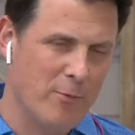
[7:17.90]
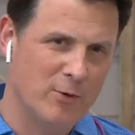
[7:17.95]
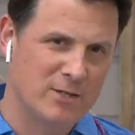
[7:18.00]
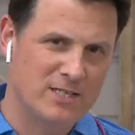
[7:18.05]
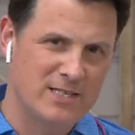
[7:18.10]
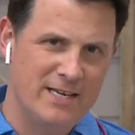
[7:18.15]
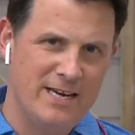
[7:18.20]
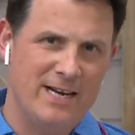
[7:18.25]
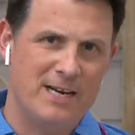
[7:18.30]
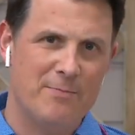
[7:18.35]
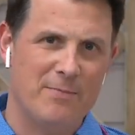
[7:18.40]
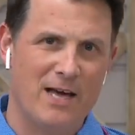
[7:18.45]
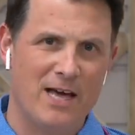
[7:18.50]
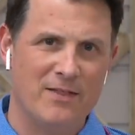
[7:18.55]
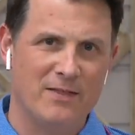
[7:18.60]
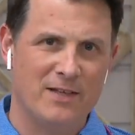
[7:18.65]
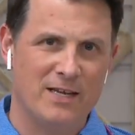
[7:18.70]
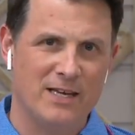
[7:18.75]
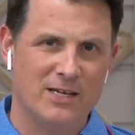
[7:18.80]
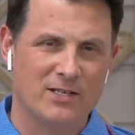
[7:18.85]
But what's neat
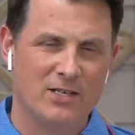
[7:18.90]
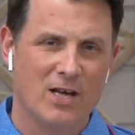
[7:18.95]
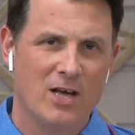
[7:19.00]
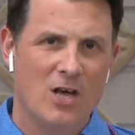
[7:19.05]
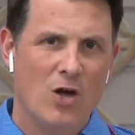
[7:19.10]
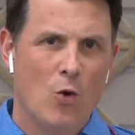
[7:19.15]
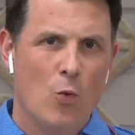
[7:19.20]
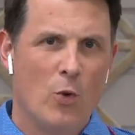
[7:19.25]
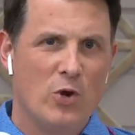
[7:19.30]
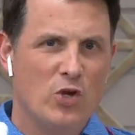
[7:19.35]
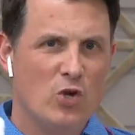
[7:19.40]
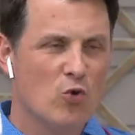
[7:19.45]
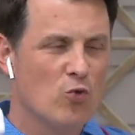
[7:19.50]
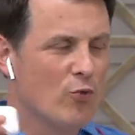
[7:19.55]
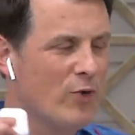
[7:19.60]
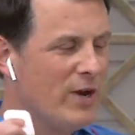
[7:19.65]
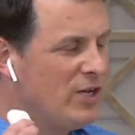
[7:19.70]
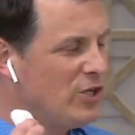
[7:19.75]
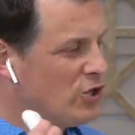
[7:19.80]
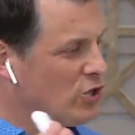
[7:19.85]
about these, when you
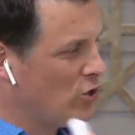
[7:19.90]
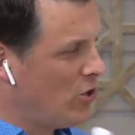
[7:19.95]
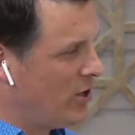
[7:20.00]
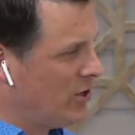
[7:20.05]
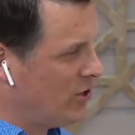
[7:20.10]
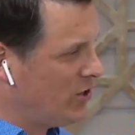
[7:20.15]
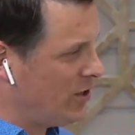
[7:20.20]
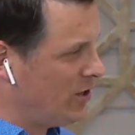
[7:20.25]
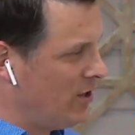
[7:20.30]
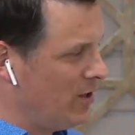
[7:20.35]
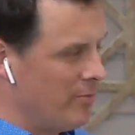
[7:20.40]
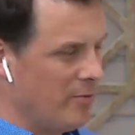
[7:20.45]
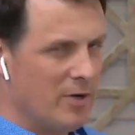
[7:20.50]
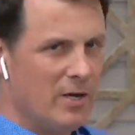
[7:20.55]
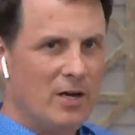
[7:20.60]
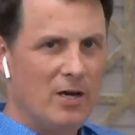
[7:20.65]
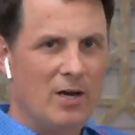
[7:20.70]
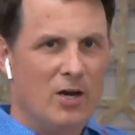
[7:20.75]
recharge them,